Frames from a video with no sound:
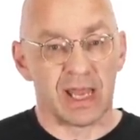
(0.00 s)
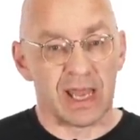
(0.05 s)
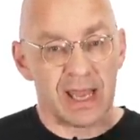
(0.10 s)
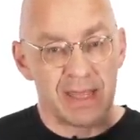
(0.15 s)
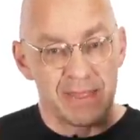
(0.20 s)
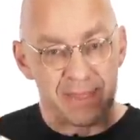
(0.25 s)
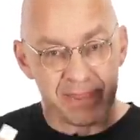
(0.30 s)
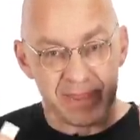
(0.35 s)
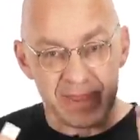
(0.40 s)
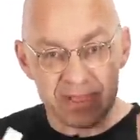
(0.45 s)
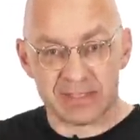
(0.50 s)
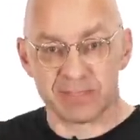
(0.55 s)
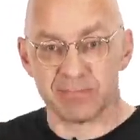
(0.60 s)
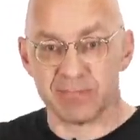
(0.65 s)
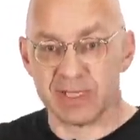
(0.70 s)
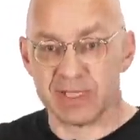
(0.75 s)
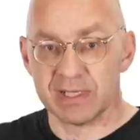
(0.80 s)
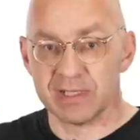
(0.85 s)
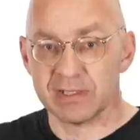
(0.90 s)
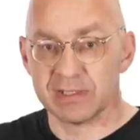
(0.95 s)
And this
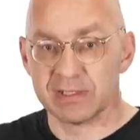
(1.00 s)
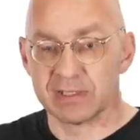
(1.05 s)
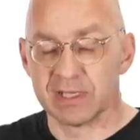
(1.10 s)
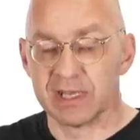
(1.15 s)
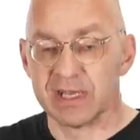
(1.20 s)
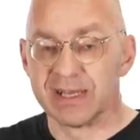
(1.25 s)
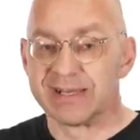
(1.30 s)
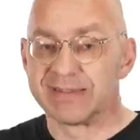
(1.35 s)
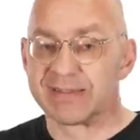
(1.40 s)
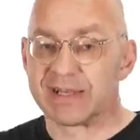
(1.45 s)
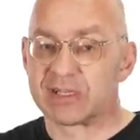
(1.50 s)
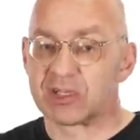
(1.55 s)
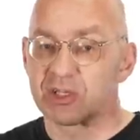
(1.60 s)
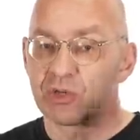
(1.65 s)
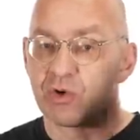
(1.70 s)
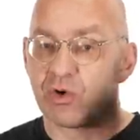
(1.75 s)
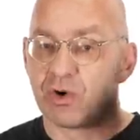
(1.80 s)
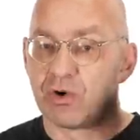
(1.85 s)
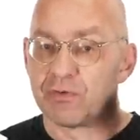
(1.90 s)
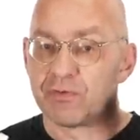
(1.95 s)
means that the
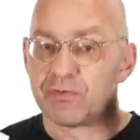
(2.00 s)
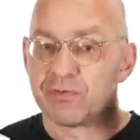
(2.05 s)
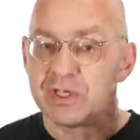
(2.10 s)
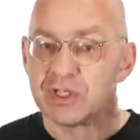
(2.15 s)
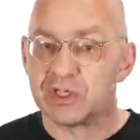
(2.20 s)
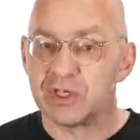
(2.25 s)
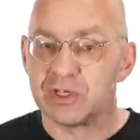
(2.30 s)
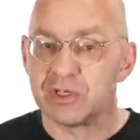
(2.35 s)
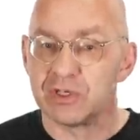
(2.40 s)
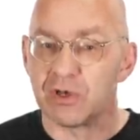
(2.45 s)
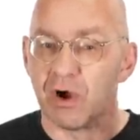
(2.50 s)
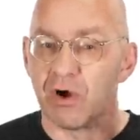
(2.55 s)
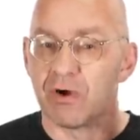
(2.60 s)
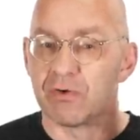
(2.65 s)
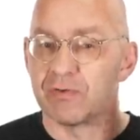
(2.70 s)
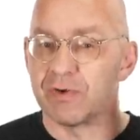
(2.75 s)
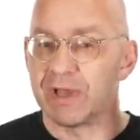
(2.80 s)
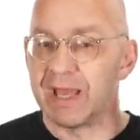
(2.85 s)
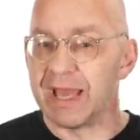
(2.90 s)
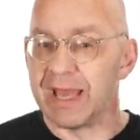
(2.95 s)
coefficient
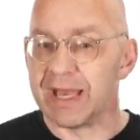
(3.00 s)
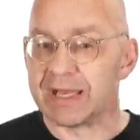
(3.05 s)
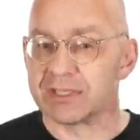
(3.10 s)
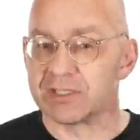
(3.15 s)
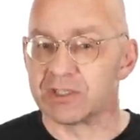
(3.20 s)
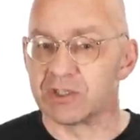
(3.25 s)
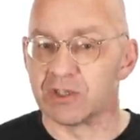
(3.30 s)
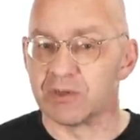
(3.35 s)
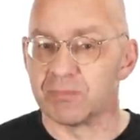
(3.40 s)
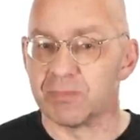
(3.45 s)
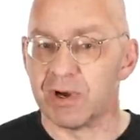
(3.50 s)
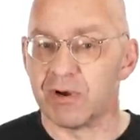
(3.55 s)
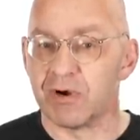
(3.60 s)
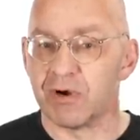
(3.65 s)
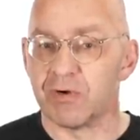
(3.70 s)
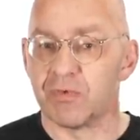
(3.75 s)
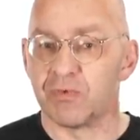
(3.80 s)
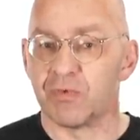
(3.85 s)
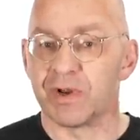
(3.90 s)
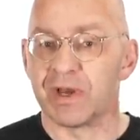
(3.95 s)
of x to the
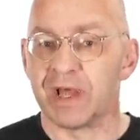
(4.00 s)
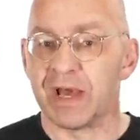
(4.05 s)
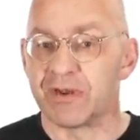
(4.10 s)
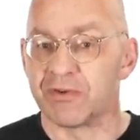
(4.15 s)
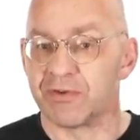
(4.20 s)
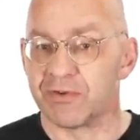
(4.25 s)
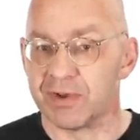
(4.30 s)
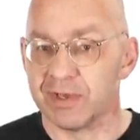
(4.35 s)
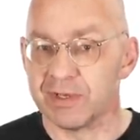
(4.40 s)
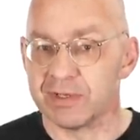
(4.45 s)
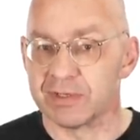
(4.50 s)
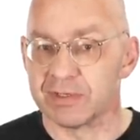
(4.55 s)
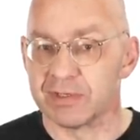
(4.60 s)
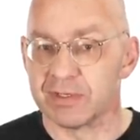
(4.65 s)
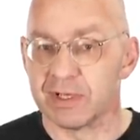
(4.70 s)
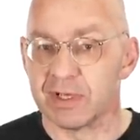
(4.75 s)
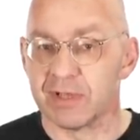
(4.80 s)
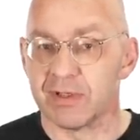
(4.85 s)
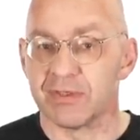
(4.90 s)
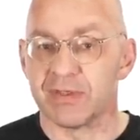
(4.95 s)
power of 100,
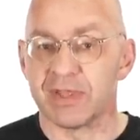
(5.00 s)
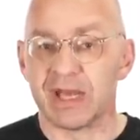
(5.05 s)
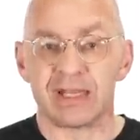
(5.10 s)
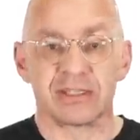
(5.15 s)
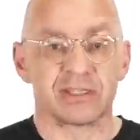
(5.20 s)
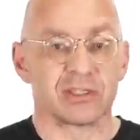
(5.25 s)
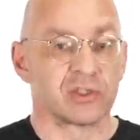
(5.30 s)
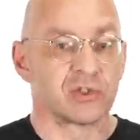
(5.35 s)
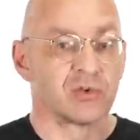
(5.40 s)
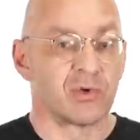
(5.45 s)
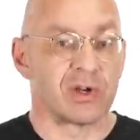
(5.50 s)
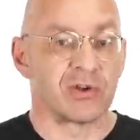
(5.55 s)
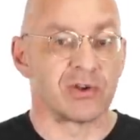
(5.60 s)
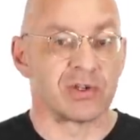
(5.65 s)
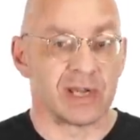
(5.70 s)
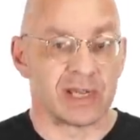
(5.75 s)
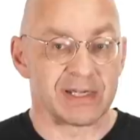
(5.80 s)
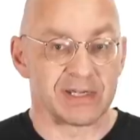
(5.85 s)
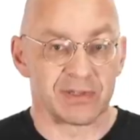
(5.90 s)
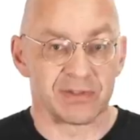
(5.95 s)
that
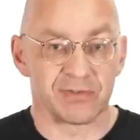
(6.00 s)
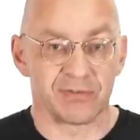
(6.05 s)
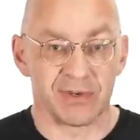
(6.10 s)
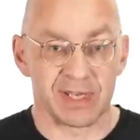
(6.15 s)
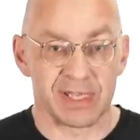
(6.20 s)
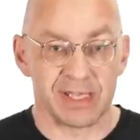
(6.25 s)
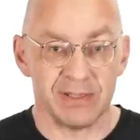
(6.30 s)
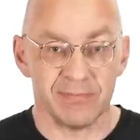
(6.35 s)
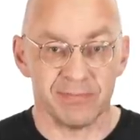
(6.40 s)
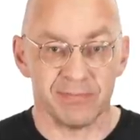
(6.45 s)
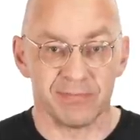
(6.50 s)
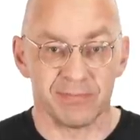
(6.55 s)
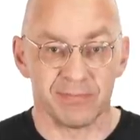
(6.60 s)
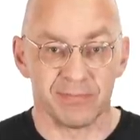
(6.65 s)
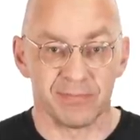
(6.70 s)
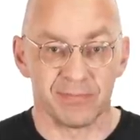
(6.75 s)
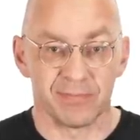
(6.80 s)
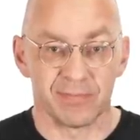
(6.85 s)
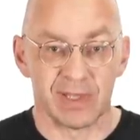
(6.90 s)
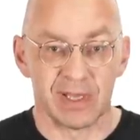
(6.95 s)
293,
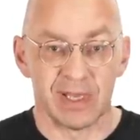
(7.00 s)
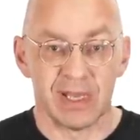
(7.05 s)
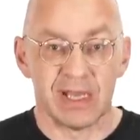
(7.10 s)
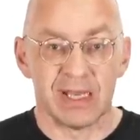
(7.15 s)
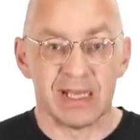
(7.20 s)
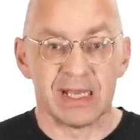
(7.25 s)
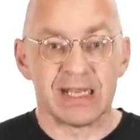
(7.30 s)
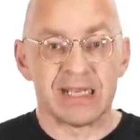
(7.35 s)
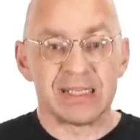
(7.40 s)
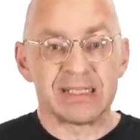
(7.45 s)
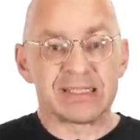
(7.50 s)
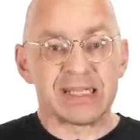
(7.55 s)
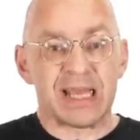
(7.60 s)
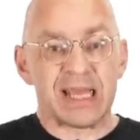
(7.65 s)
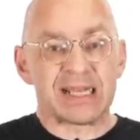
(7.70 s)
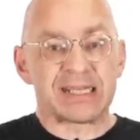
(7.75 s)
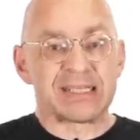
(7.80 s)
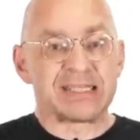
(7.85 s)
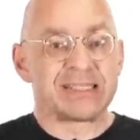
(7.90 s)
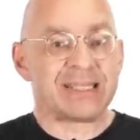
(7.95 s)
is
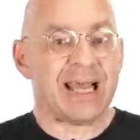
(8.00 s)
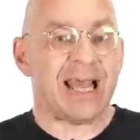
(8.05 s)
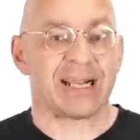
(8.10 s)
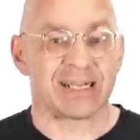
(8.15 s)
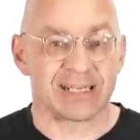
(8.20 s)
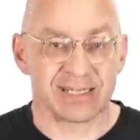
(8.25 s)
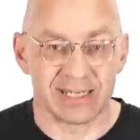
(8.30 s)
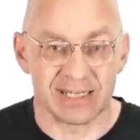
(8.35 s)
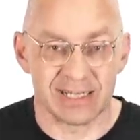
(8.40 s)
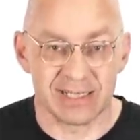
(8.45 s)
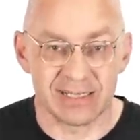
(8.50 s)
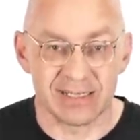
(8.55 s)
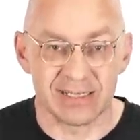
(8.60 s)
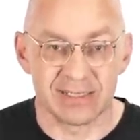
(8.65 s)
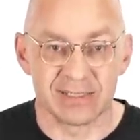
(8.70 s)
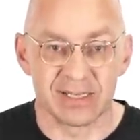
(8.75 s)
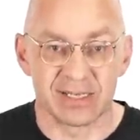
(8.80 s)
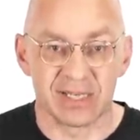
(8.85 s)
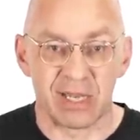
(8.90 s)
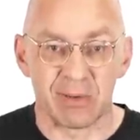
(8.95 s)
exactly
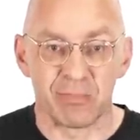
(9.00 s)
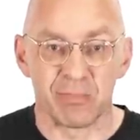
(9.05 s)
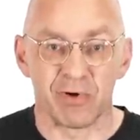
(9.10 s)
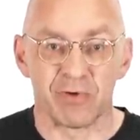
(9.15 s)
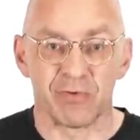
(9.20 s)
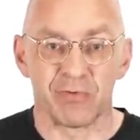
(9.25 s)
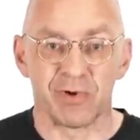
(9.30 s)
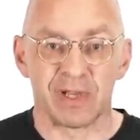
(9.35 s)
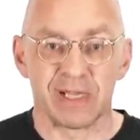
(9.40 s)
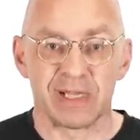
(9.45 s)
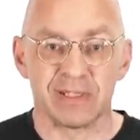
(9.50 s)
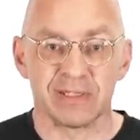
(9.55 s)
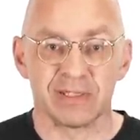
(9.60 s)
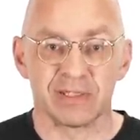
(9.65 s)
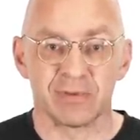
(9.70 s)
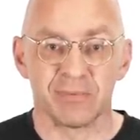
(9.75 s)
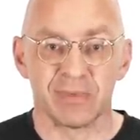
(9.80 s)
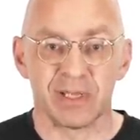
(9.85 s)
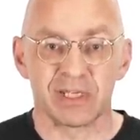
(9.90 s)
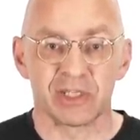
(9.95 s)
the number of ways
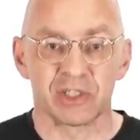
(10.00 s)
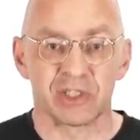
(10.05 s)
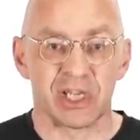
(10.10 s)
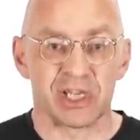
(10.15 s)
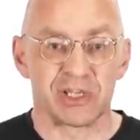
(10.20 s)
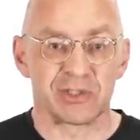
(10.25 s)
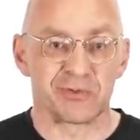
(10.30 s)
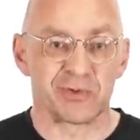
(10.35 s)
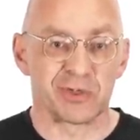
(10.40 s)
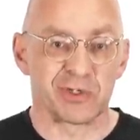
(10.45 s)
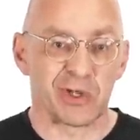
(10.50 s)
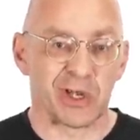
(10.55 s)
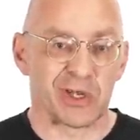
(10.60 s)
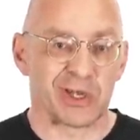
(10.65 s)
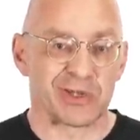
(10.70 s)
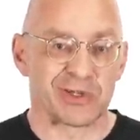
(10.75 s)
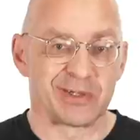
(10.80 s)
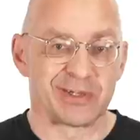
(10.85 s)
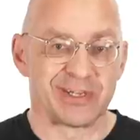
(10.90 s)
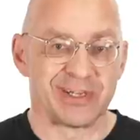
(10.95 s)
to make change for a
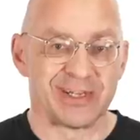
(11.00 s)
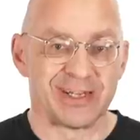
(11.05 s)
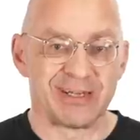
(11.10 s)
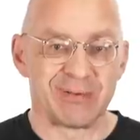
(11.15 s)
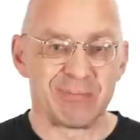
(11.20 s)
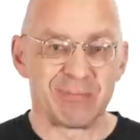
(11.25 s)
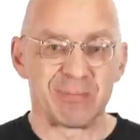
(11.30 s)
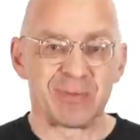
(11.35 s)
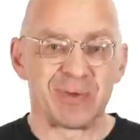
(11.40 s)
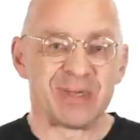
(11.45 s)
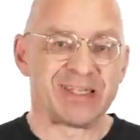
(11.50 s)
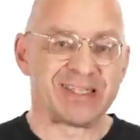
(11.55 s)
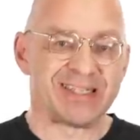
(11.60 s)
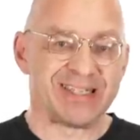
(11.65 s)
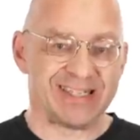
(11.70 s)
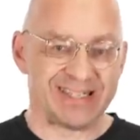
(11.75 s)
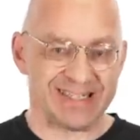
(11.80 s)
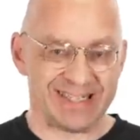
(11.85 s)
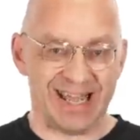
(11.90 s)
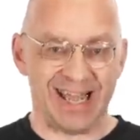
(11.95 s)
dollar.
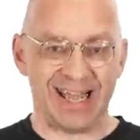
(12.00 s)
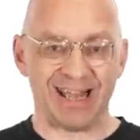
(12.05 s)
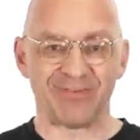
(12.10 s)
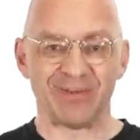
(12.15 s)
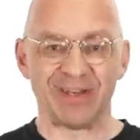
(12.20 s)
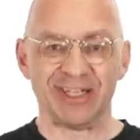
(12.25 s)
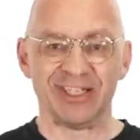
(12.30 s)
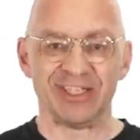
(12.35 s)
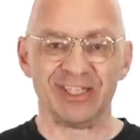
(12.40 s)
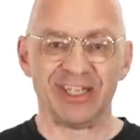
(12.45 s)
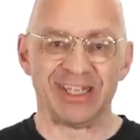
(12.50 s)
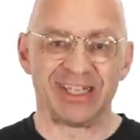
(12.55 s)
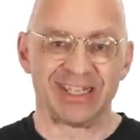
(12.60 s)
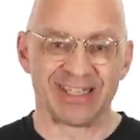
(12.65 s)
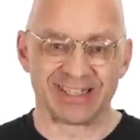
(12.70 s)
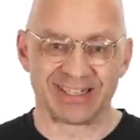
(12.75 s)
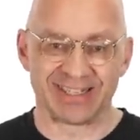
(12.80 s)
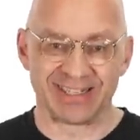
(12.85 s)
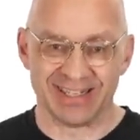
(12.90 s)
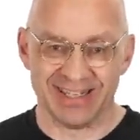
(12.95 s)
Pretty damn
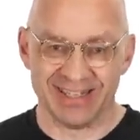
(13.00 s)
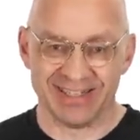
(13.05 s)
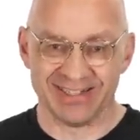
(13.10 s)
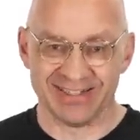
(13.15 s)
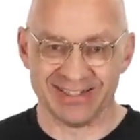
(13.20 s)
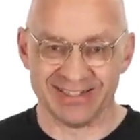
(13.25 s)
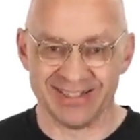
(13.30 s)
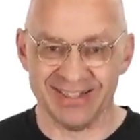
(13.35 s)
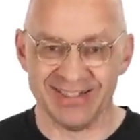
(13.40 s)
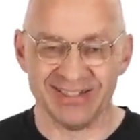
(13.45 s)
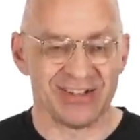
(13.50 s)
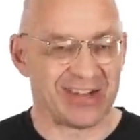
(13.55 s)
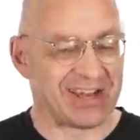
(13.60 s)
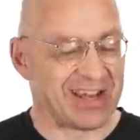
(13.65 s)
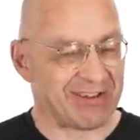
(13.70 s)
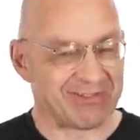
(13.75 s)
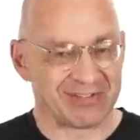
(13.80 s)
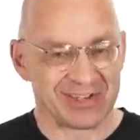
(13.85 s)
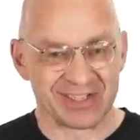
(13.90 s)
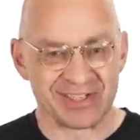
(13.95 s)
ingenious, isn't it?
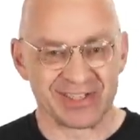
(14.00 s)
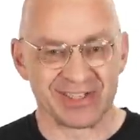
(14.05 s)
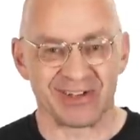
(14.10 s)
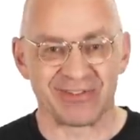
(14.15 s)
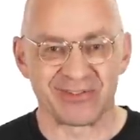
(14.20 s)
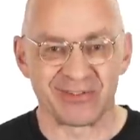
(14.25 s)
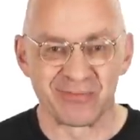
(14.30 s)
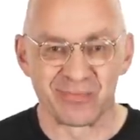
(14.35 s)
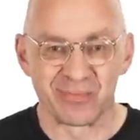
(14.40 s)
Love this stuff.